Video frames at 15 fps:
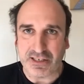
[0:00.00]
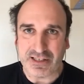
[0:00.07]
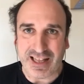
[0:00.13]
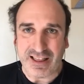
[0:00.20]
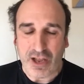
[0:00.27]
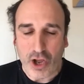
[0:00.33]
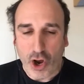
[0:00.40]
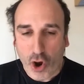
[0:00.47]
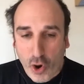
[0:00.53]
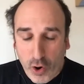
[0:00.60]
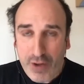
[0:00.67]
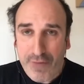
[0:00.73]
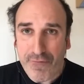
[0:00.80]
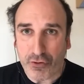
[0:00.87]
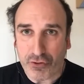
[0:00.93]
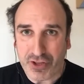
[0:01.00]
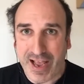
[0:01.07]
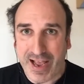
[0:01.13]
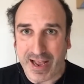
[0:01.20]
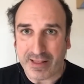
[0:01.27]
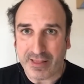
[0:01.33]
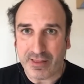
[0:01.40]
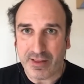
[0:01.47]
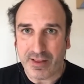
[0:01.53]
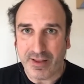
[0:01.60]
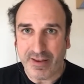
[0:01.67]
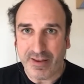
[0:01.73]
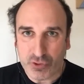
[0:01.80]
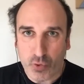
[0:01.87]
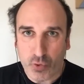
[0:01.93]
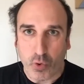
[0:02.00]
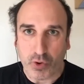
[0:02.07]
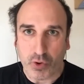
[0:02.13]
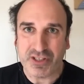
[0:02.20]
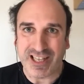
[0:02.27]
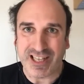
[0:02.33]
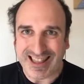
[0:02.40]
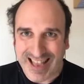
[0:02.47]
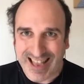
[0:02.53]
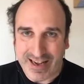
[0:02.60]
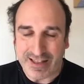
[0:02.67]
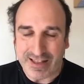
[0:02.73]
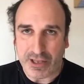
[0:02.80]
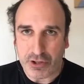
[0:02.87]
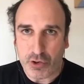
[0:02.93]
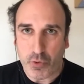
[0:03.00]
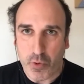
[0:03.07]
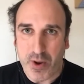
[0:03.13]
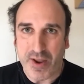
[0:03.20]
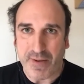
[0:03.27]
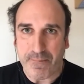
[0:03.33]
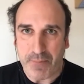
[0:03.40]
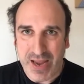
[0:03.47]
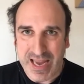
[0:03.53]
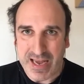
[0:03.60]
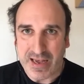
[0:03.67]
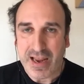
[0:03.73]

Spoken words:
That only for that is worth the tenner that we are paying.